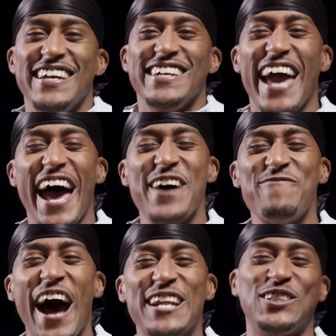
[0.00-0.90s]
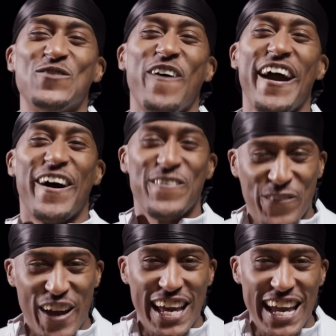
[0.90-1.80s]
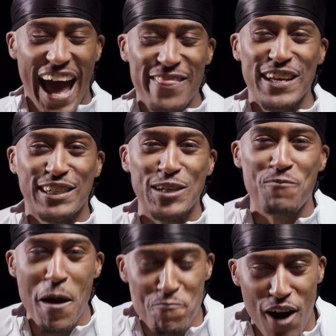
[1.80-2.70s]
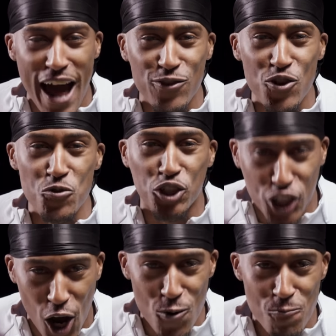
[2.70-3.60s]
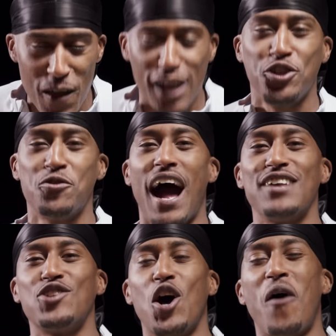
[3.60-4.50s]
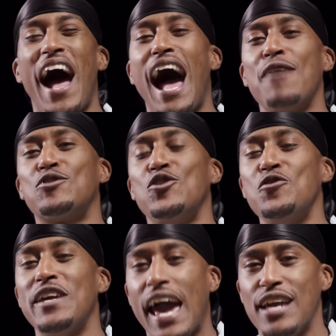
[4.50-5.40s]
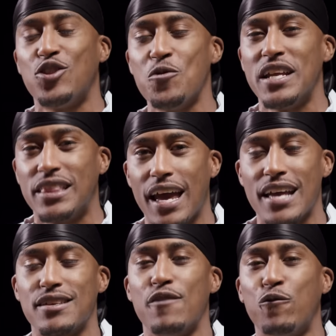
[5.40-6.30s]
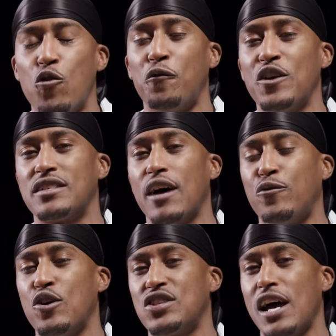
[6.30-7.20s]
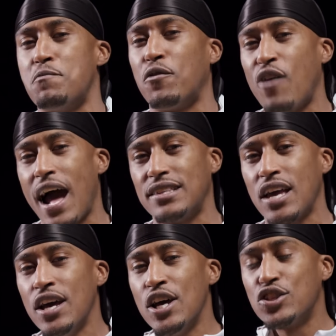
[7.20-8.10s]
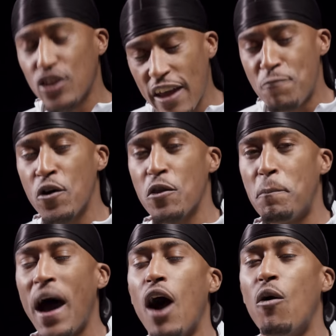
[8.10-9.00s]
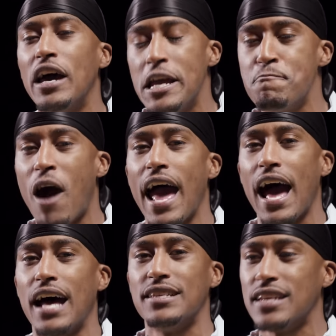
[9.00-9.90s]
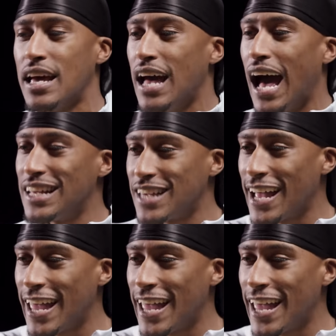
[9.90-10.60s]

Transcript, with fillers: Yeah, man, it's your boy Yung Filly, and this is my brand new show. As you guys know, I absolutely hate doing the dares and forfeits that Footasylum provides, so they've put the power in my hands as I